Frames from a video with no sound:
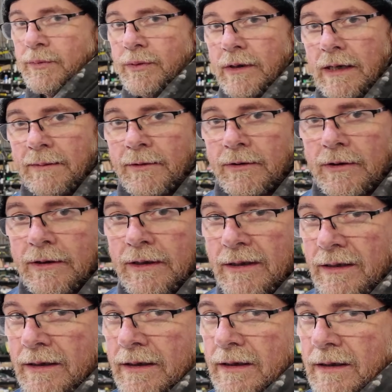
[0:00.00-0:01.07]
primer on.
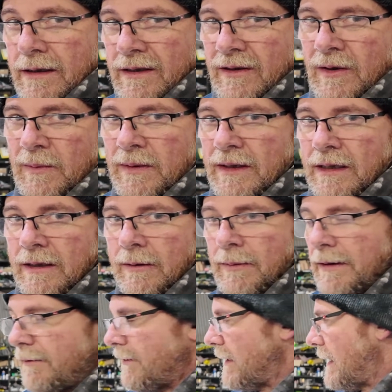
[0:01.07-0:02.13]
It's going to be a little
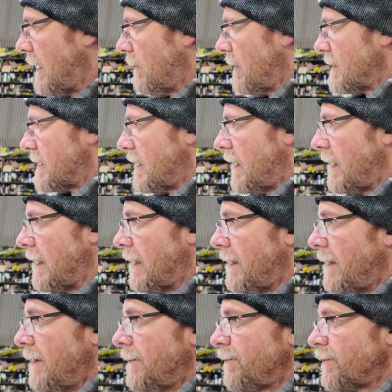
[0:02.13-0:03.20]
bit of a late one tonight.
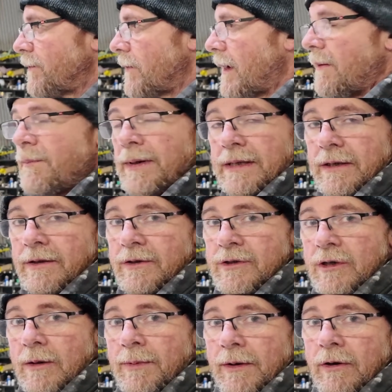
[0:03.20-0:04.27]
I've been to the
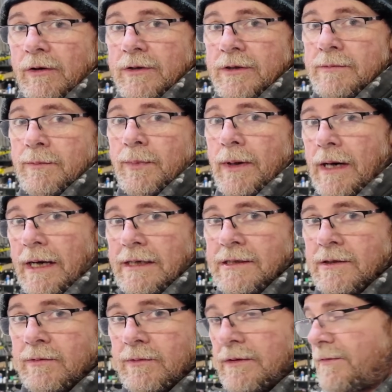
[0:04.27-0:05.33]
shop, I got some pies,
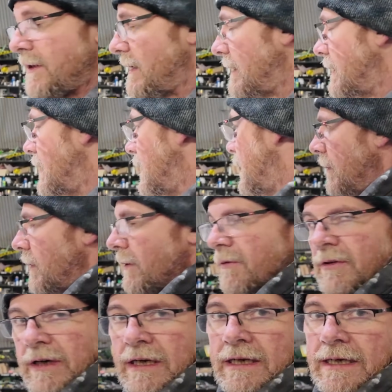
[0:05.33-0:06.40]
we've eaten, but
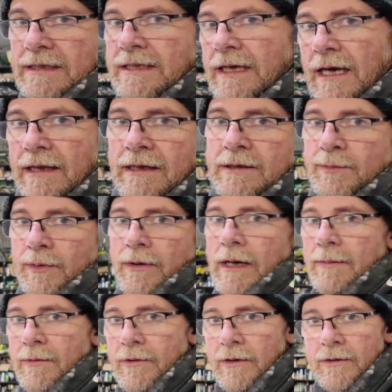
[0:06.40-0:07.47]
really need to get this
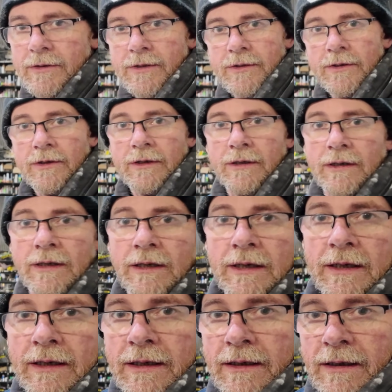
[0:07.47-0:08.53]
primer on, so
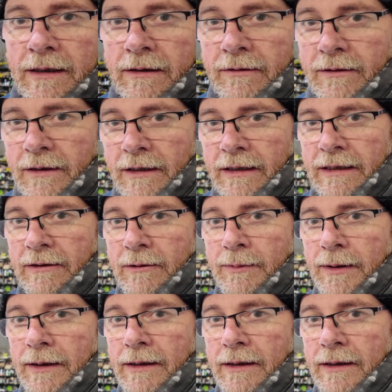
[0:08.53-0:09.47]
I'm going to clean up.